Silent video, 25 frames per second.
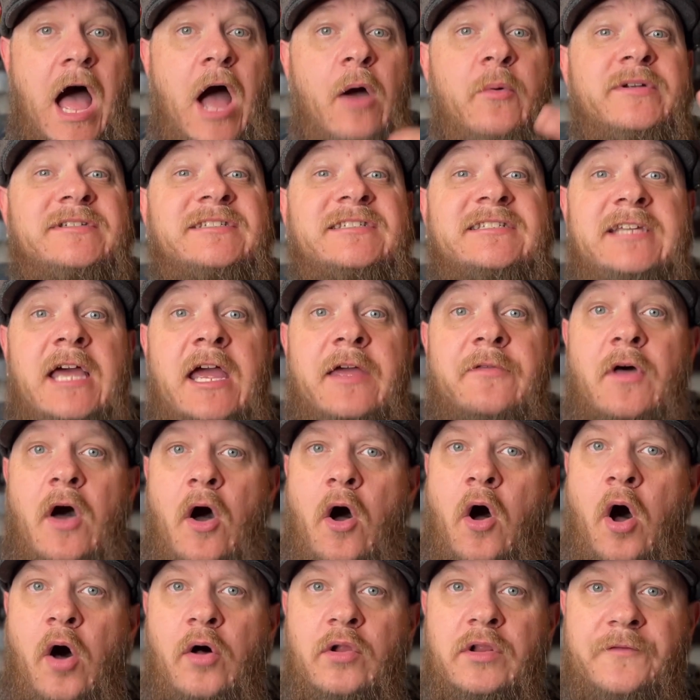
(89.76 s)
would say that
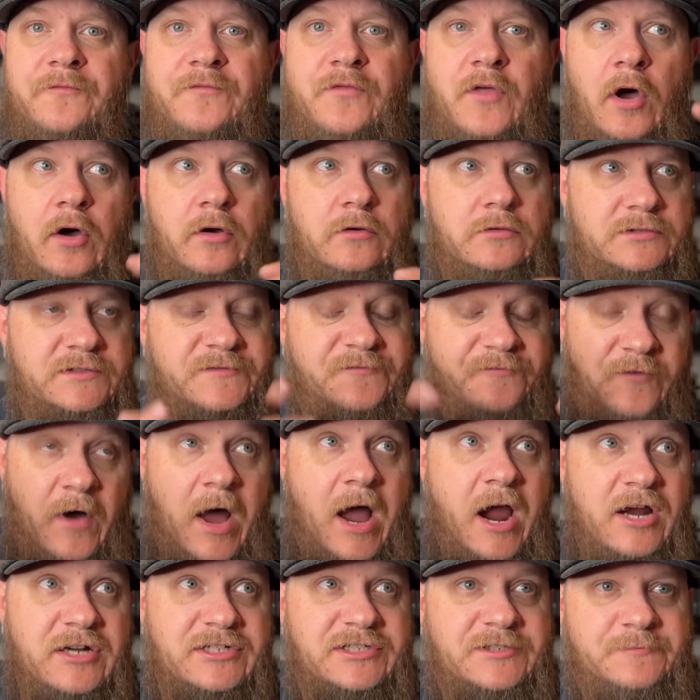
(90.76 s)
all of those
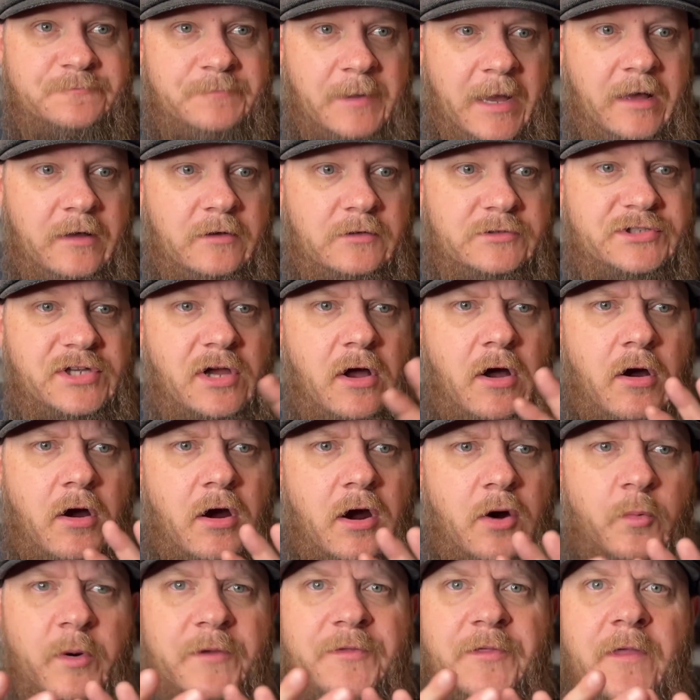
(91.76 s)
fire spells
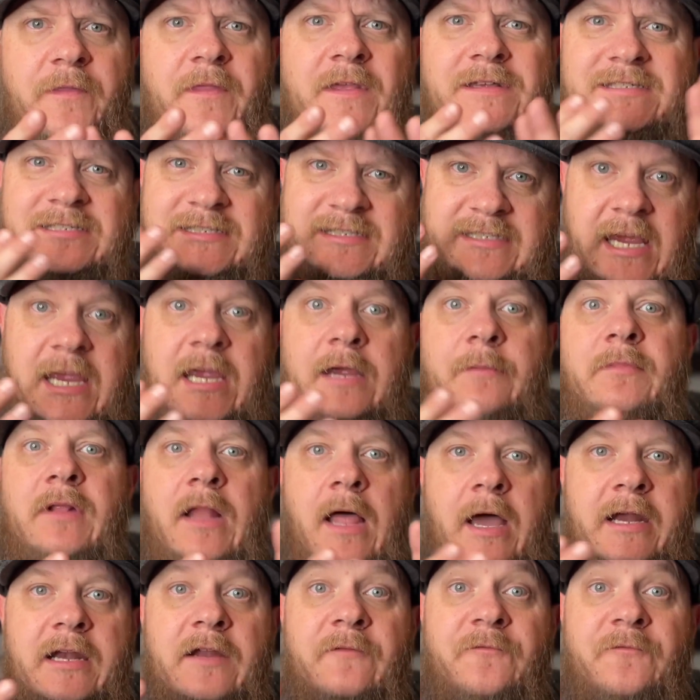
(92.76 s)
are within the same line of